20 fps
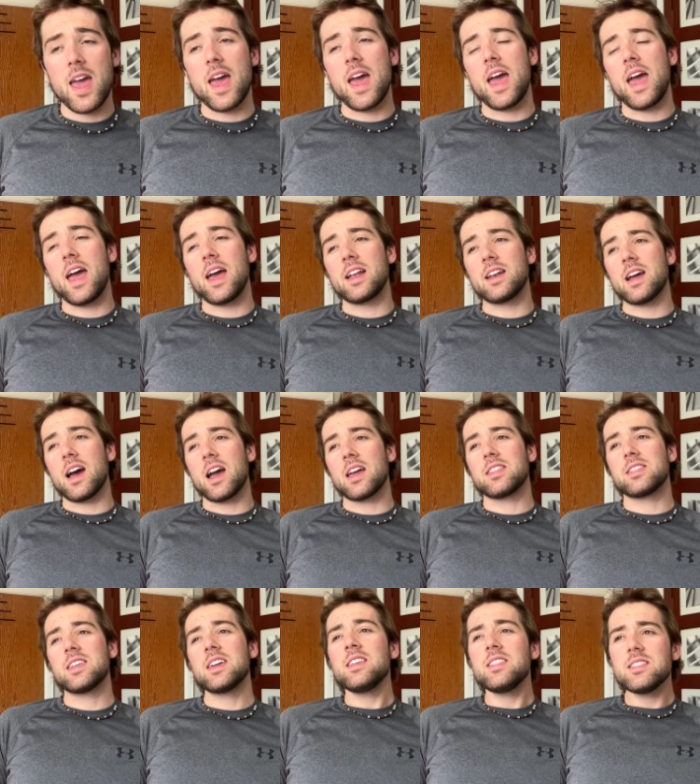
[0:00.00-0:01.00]
And I
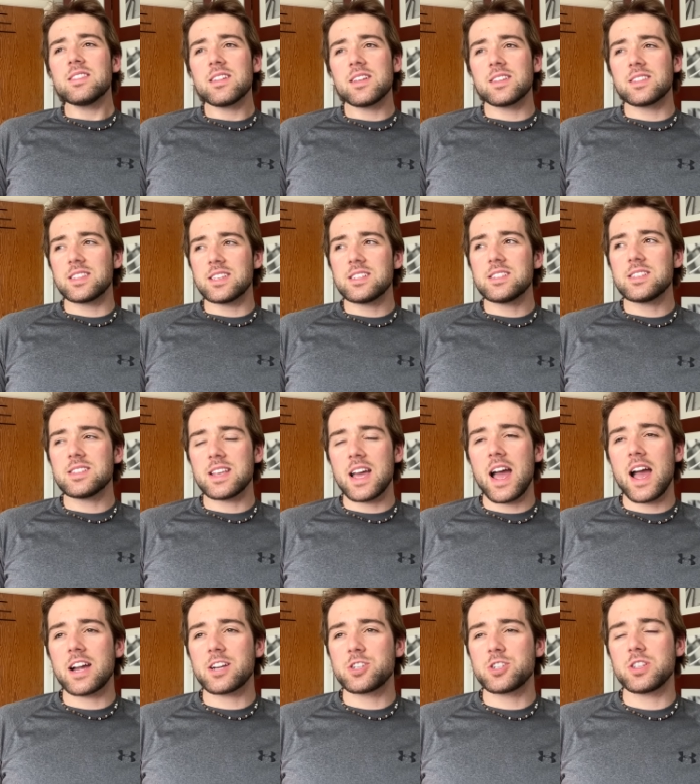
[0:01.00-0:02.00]
think this is
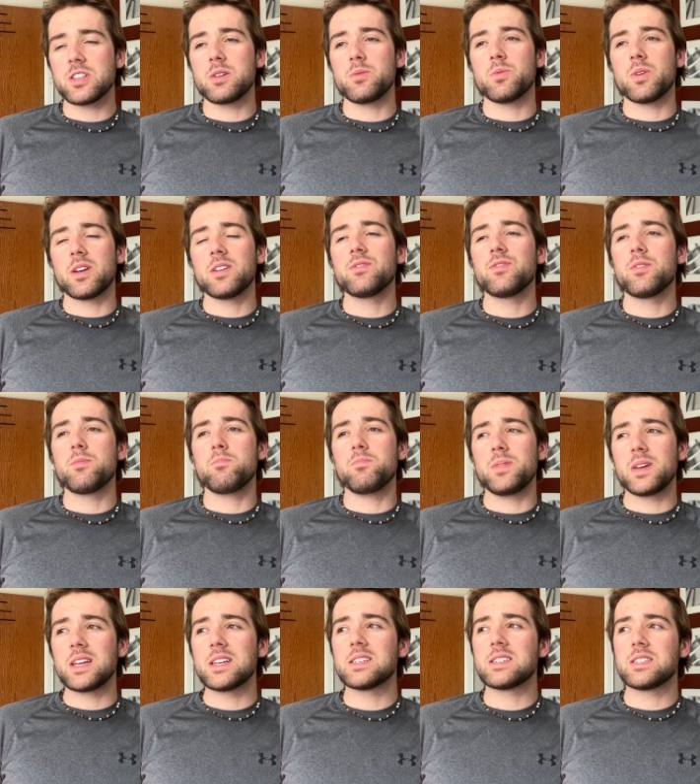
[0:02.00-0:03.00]
actually one of the
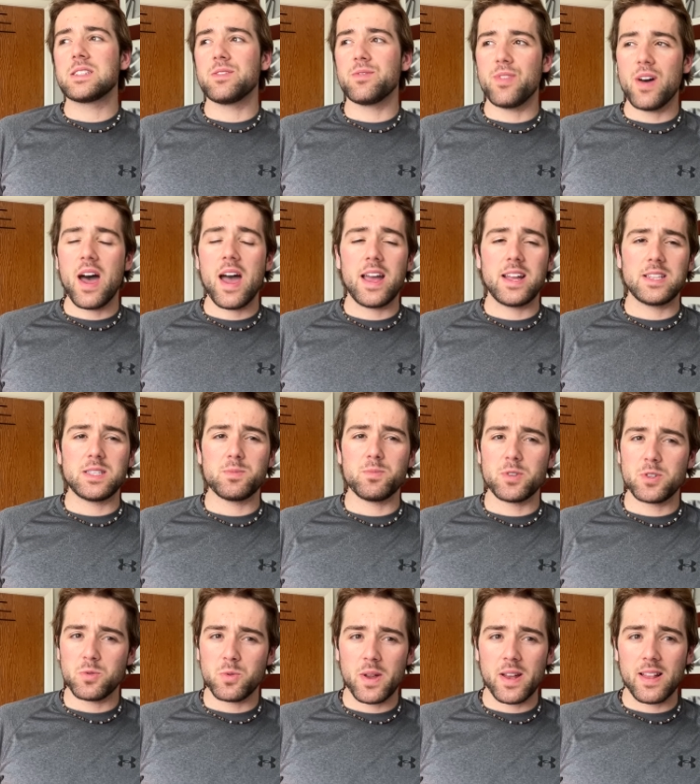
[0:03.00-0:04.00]
biggest divides
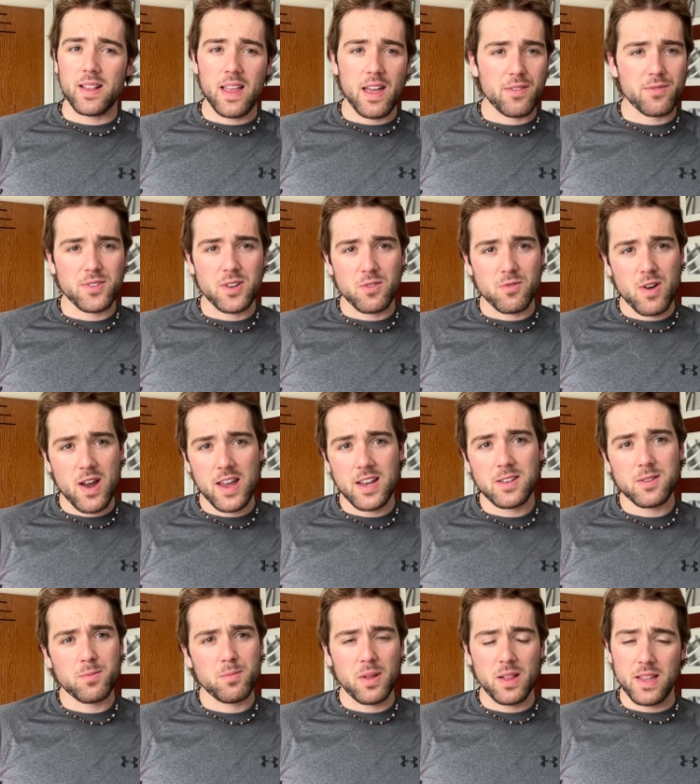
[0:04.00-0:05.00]
between left and right
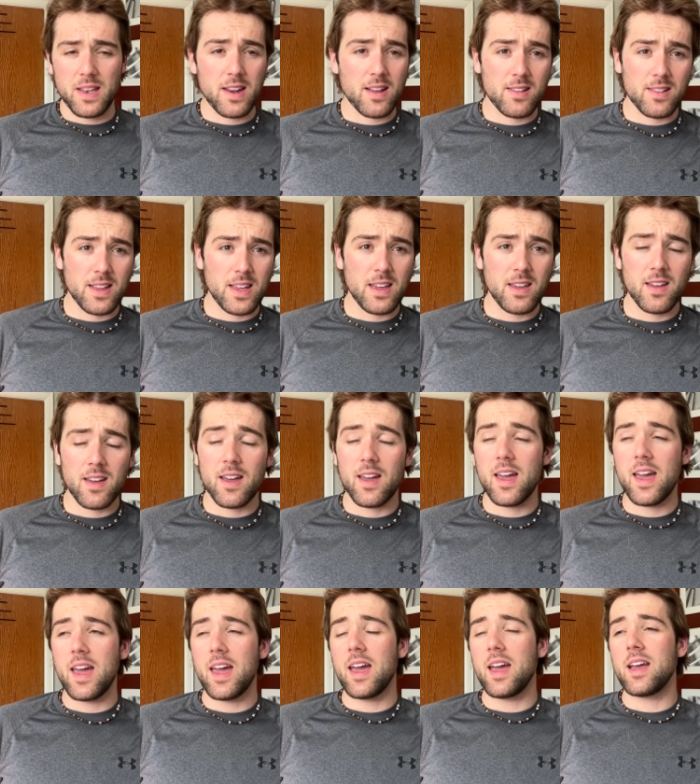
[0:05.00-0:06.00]
politically.
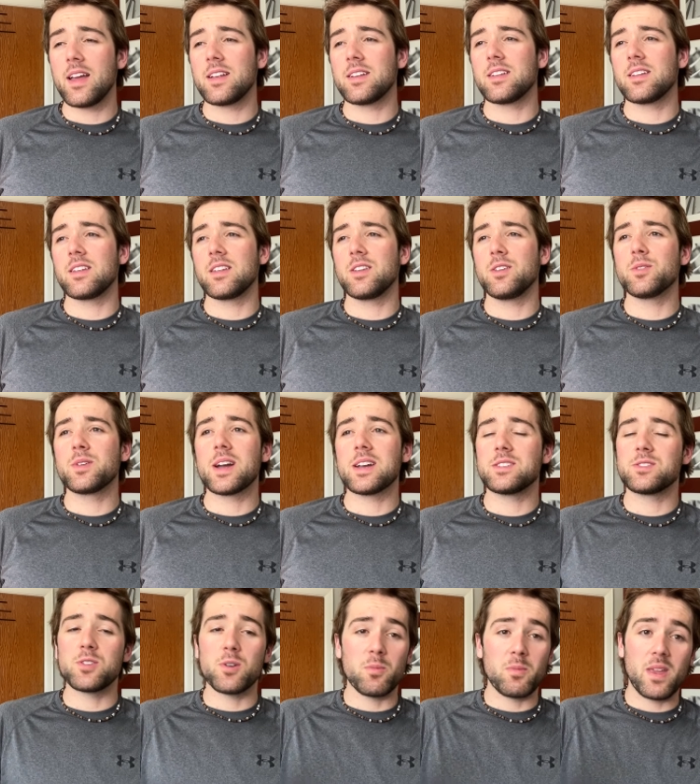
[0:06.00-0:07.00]
And you
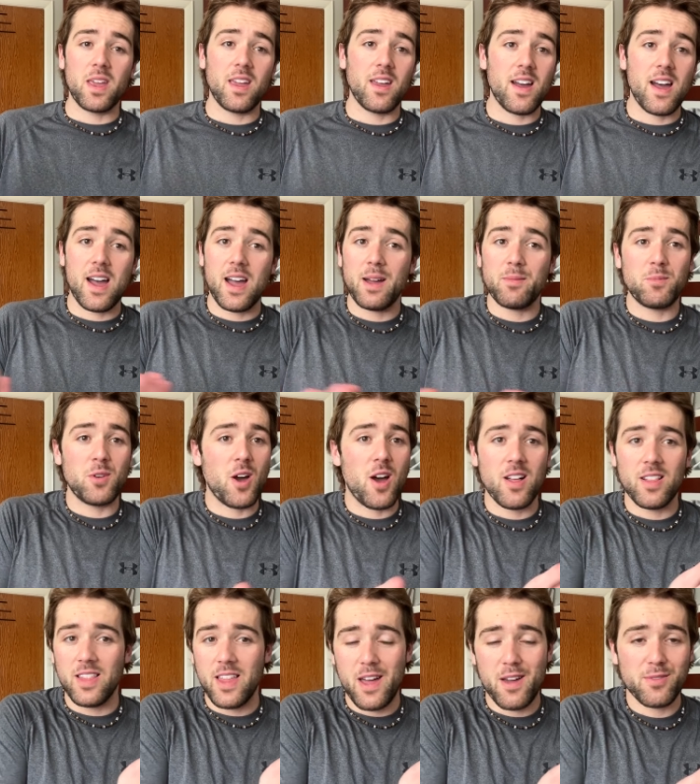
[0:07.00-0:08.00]
guys know me, I'm
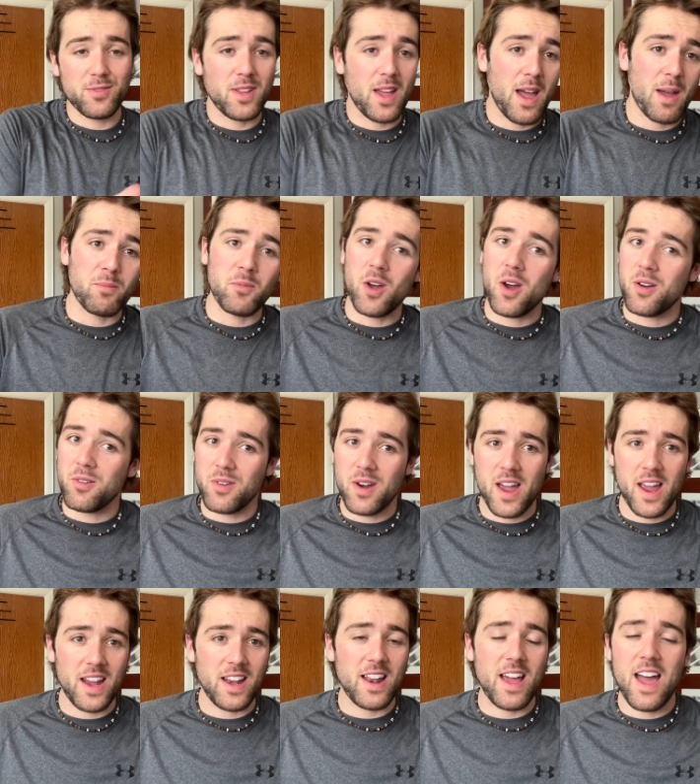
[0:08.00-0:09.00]
not left, I'm not
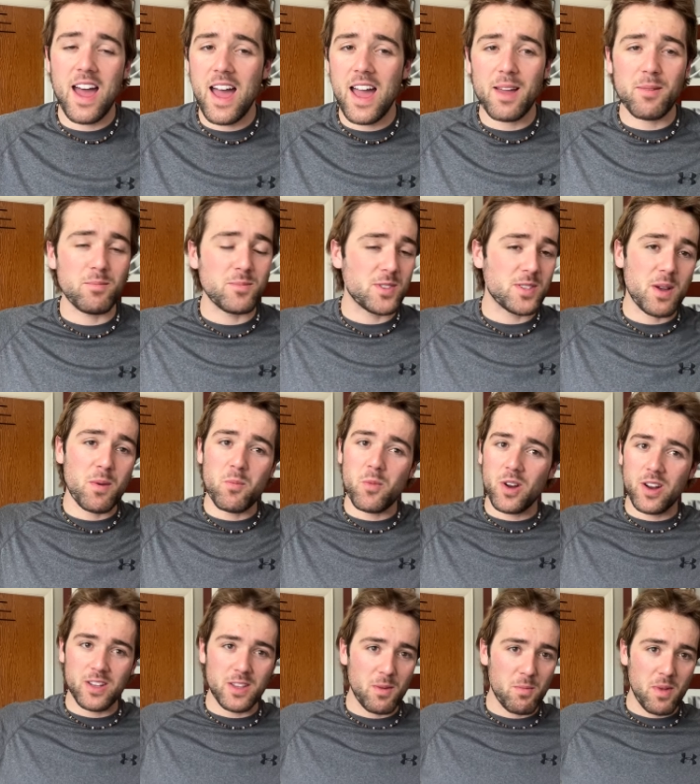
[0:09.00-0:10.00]
right, I'm somewhere
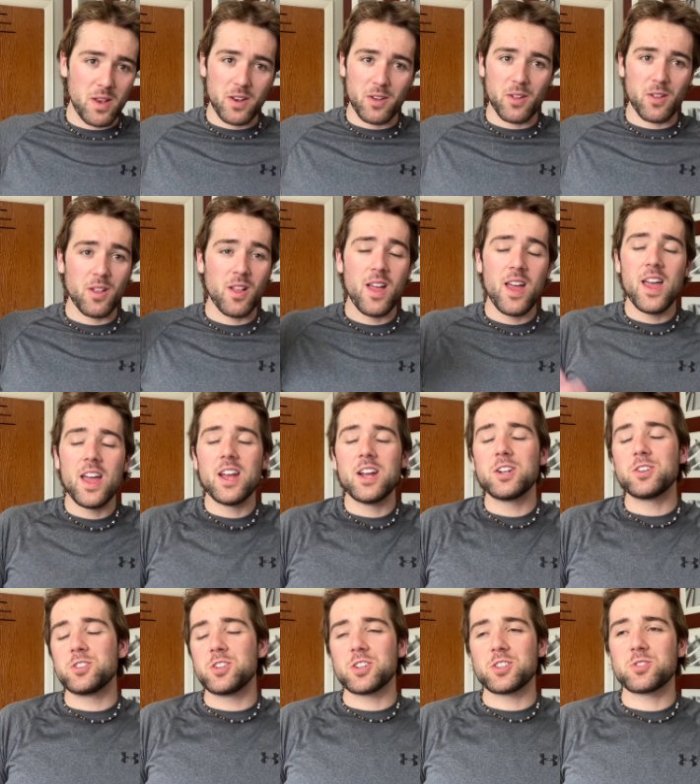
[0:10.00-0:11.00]
in the middle,
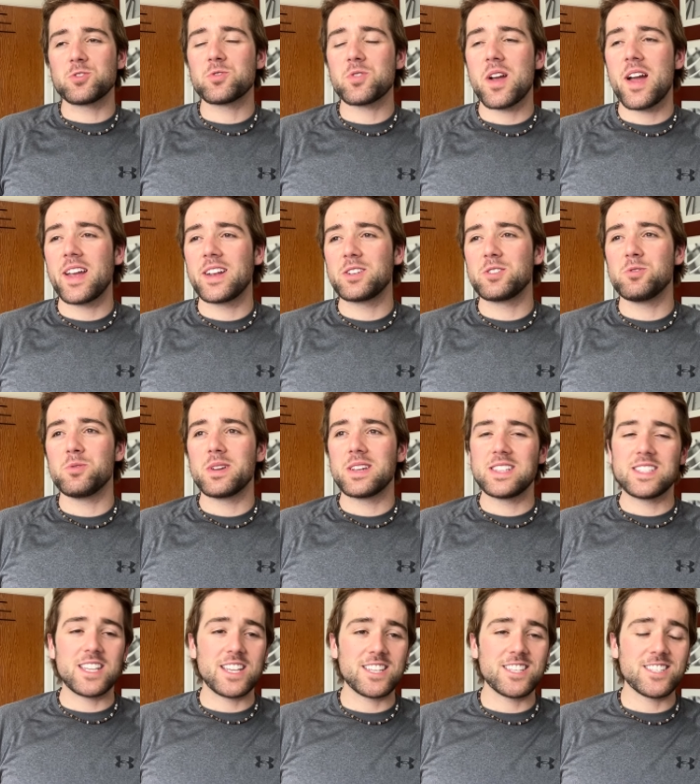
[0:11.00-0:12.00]
just trying to
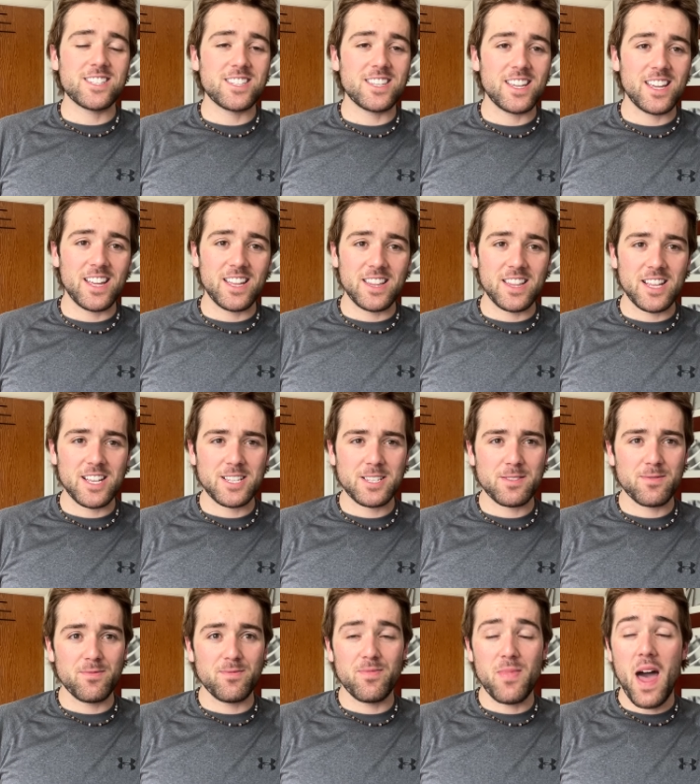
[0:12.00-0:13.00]
exist in
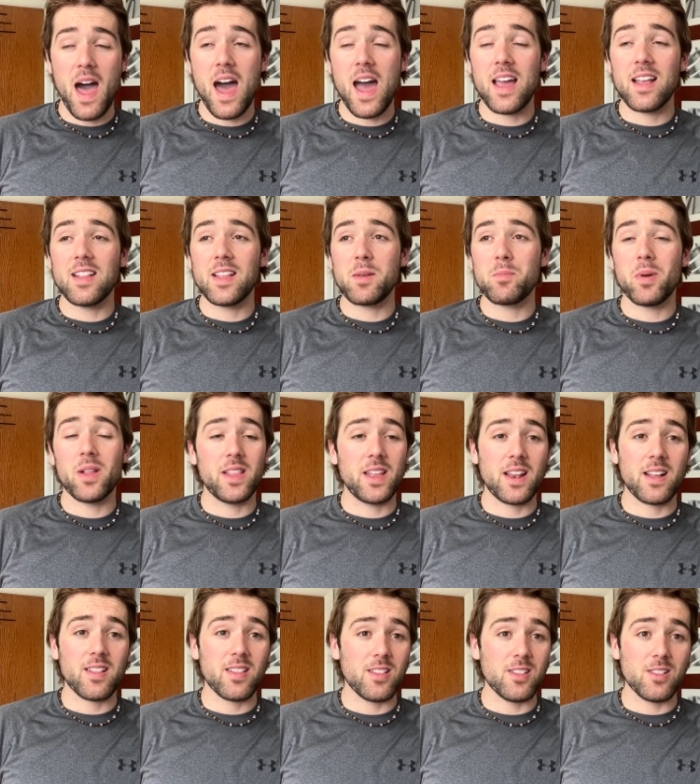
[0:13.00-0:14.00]
this highly
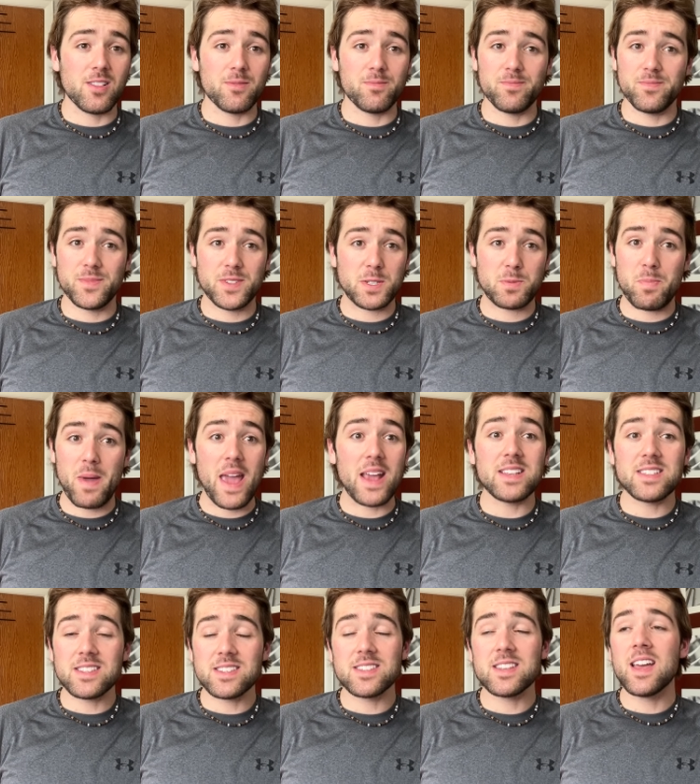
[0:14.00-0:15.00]
political
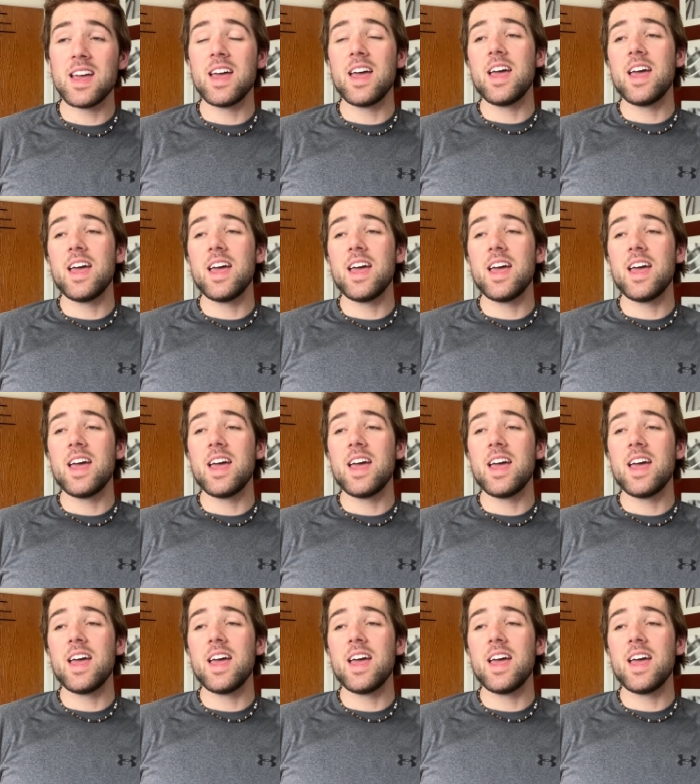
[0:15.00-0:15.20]
space.